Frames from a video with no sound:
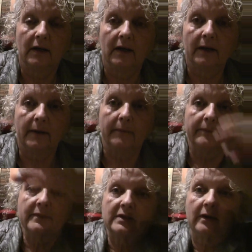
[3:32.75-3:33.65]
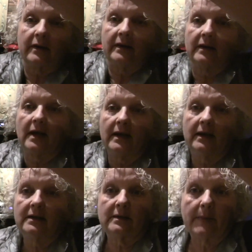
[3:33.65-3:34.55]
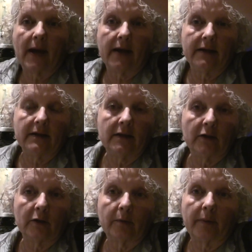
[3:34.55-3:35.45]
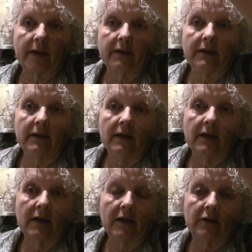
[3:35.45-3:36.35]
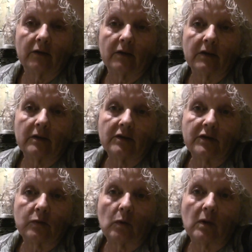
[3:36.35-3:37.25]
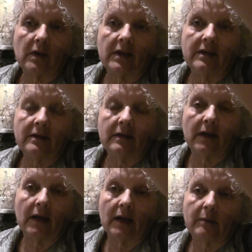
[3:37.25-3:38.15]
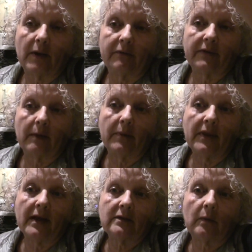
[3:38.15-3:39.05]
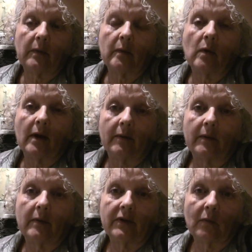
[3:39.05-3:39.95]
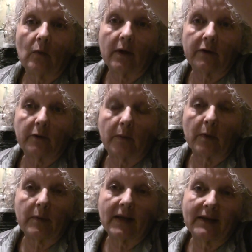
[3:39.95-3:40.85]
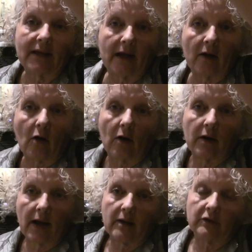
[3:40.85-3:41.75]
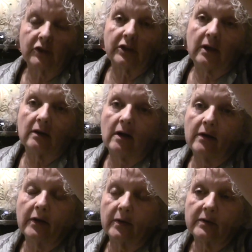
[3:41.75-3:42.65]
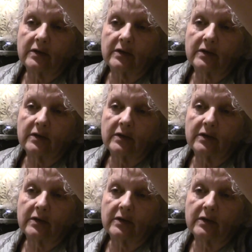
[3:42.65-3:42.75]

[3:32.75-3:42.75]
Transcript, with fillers: Um, sorry the lighting's bad in here, but they're a little swollen and puffed up. And that's what we want. We want the water to permeate that hard outer shell on those.